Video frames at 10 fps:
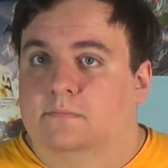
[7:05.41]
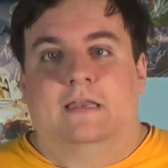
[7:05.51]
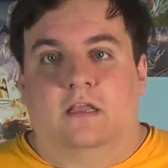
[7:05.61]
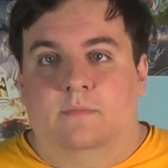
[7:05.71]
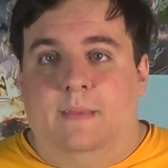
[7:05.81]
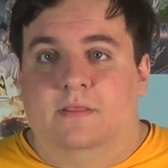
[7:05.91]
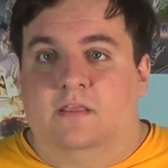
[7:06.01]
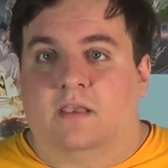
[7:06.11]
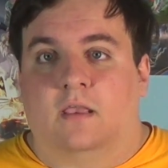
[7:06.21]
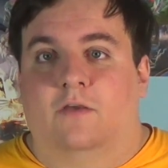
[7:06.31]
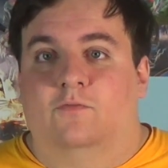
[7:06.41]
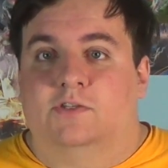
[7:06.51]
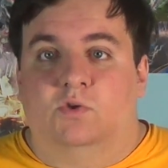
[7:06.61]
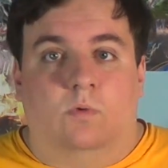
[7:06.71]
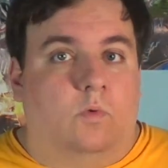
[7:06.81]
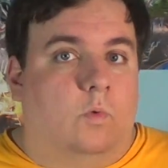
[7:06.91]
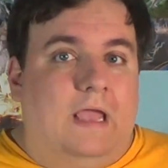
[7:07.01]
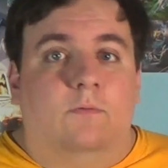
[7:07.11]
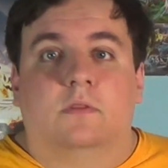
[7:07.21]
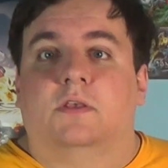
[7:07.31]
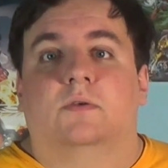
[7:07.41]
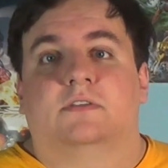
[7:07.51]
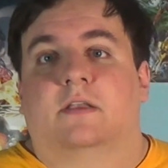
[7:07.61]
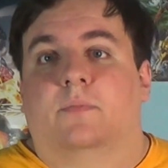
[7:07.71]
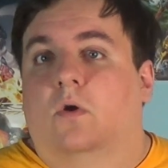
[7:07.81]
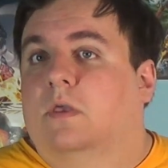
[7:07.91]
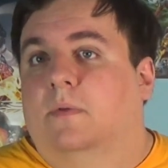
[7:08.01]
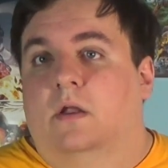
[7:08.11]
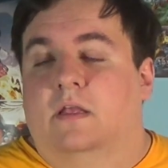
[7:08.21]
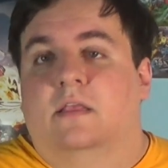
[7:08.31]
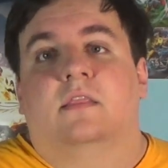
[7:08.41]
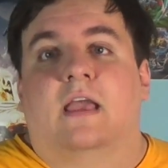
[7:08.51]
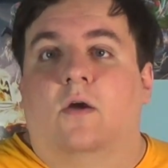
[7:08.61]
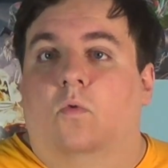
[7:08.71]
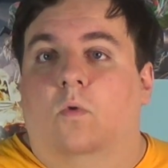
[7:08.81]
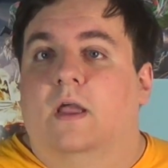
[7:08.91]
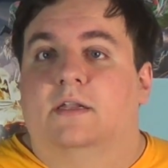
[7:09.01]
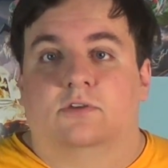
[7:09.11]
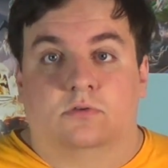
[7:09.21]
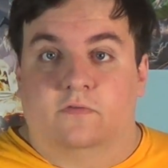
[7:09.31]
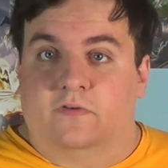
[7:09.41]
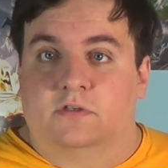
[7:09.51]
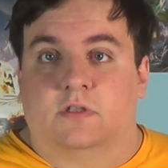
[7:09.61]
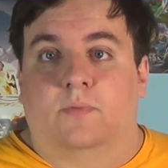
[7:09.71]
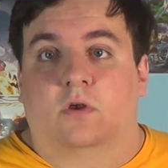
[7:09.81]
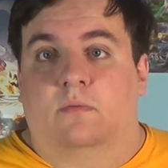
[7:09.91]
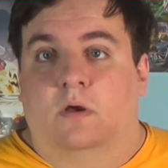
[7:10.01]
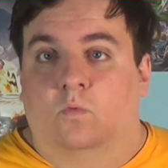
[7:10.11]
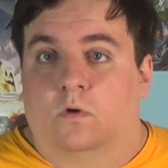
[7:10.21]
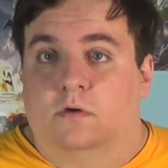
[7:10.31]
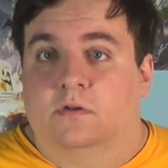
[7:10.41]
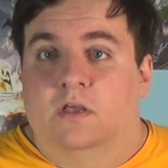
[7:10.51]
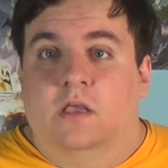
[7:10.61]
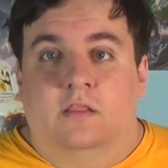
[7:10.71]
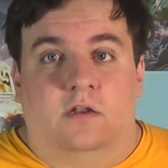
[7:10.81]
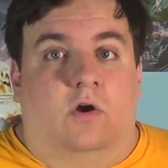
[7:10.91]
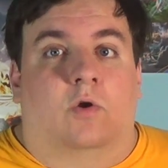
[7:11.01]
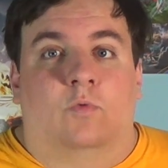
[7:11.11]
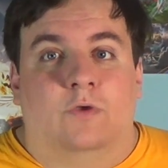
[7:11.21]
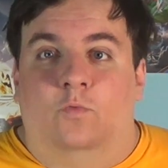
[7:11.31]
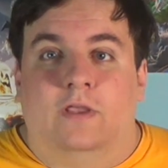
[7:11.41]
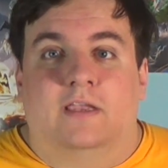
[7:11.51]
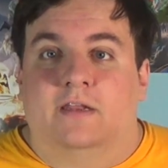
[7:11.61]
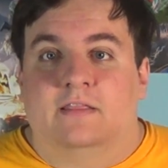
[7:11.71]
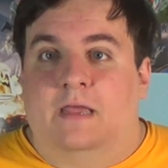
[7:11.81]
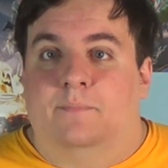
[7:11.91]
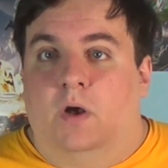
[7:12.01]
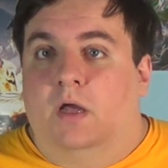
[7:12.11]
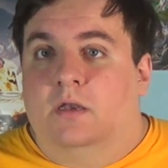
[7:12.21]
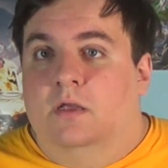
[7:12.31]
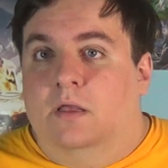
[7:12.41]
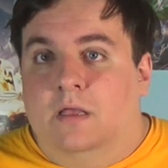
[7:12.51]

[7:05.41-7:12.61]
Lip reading: Now you may be thinking, if we do away with using Pokemon in that way to traverse the Pokemon world, then aren't we weakening that bond?